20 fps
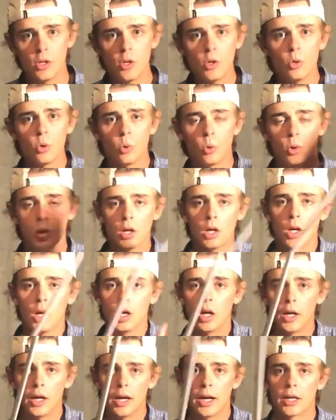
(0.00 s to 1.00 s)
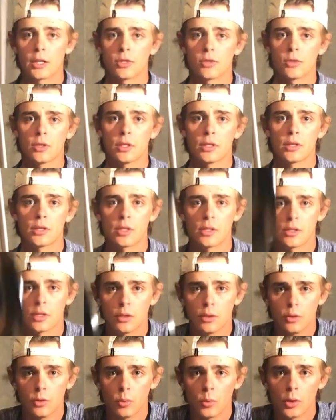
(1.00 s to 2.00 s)
new, actually, this is
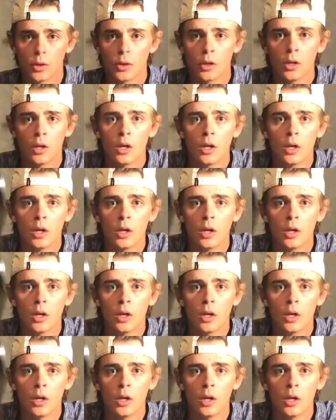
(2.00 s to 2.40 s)
a new one,